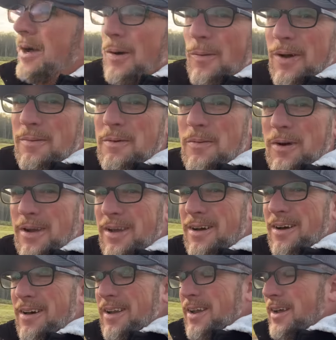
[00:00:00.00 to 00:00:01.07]
We're going to be working
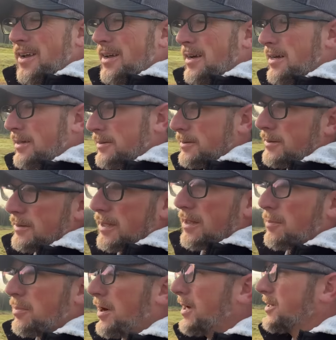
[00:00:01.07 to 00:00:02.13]
on a another
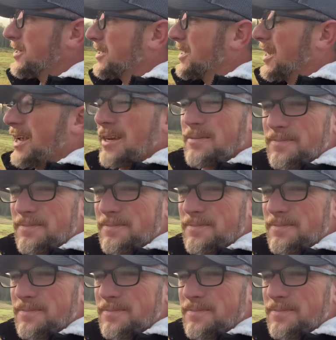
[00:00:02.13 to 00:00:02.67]
project today.